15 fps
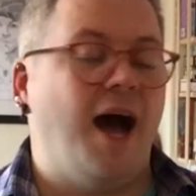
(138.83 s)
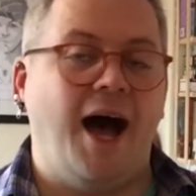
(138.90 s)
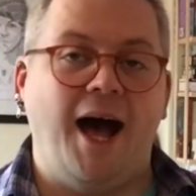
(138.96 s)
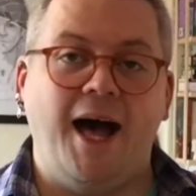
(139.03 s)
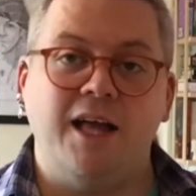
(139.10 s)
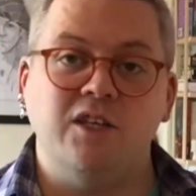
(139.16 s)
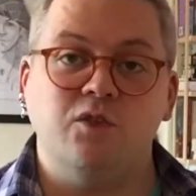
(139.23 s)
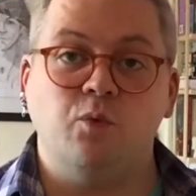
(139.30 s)

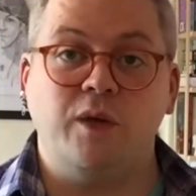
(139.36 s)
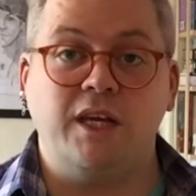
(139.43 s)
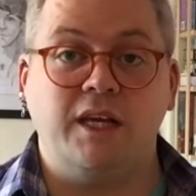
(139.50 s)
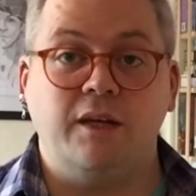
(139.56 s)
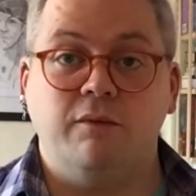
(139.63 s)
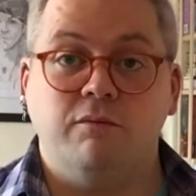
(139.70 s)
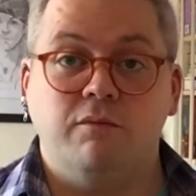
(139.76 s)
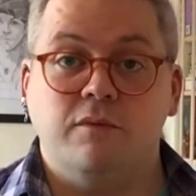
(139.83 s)
and
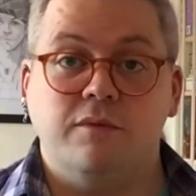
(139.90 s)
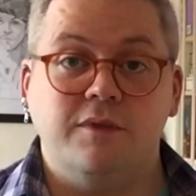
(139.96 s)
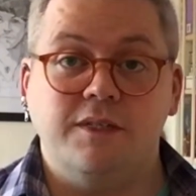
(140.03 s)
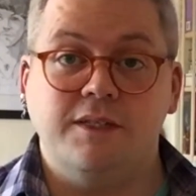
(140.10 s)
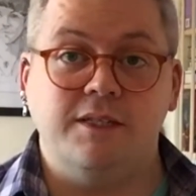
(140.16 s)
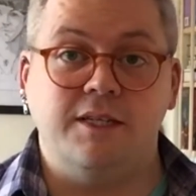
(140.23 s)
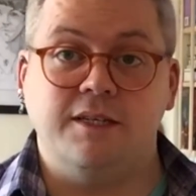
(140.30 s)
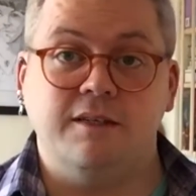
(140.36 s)
we
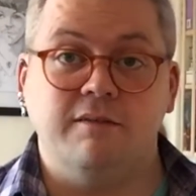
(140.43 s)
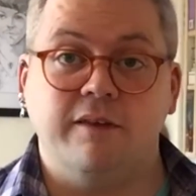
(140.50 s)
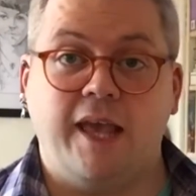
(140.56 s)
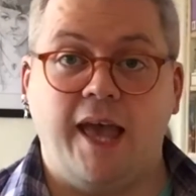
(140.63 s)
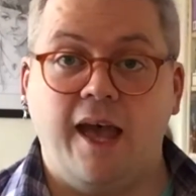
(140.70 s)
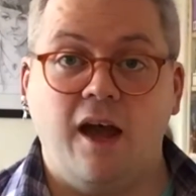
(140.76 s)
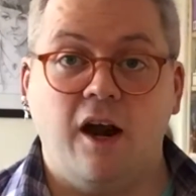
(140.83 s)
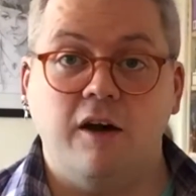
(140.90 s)
didn't
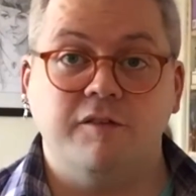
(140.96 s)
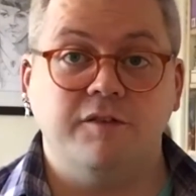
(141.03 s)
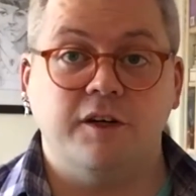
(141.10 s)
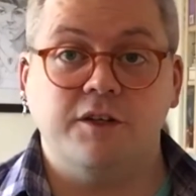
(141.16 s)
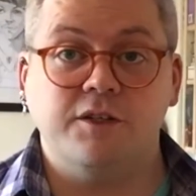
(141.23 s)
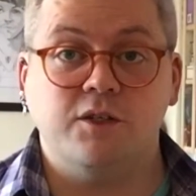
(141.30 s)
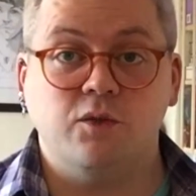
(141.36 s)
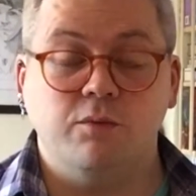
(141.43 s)
get our
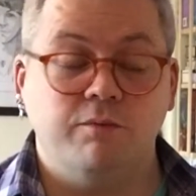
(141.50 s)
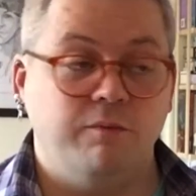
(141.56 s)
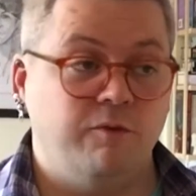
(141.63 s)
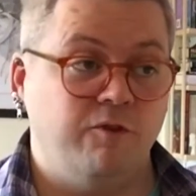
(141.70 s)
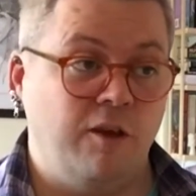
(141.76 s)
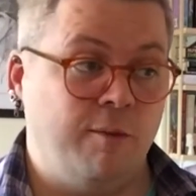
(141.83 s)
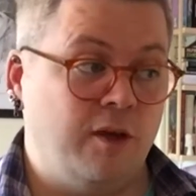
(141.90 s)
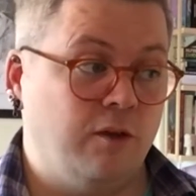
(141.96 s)
first
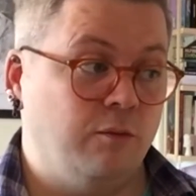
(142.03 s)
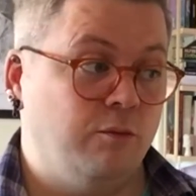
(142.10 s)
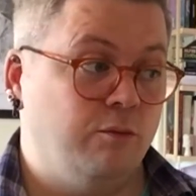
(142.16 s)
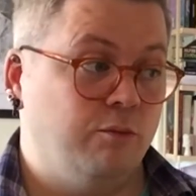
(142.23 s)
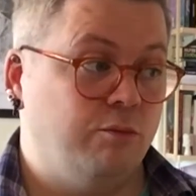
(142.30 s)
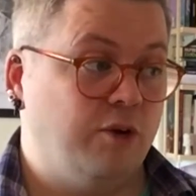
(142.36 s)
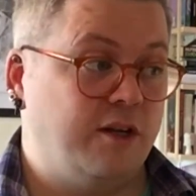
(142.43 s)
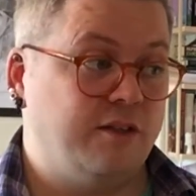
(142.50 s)
female
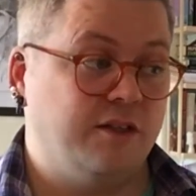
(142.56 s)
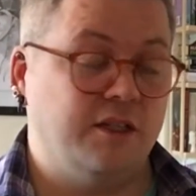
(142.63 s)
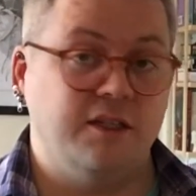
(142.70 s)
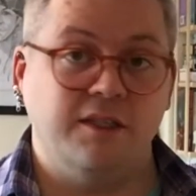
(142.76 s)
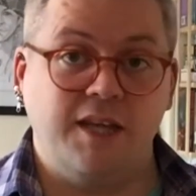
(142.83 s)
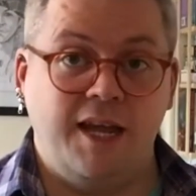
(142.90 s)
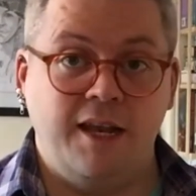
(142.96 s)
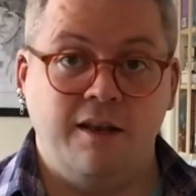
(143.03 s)

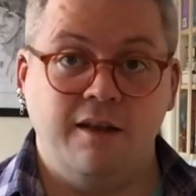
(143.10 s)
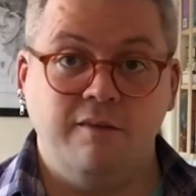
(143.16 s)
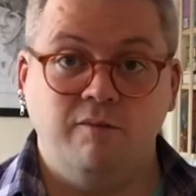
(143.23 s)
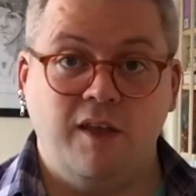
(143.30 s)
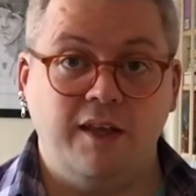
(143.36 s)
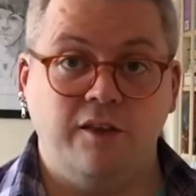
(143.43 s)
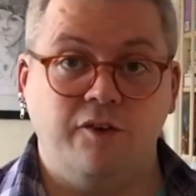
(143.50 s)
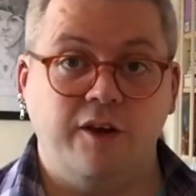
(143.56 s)
president in
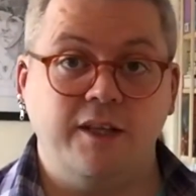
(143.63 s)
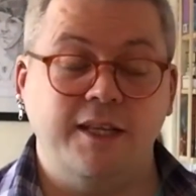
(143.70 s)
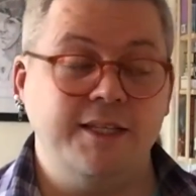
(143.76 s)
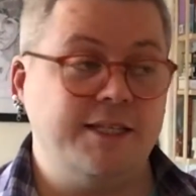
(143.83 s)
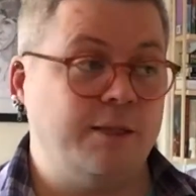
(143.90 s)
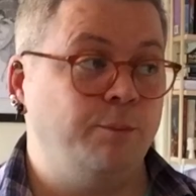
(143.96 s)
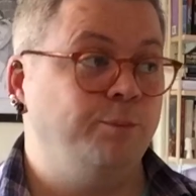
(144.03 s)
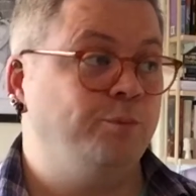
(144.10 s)
Hillary
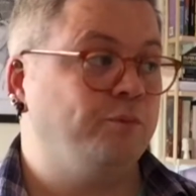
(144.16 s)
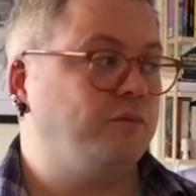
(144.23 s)
Clinton.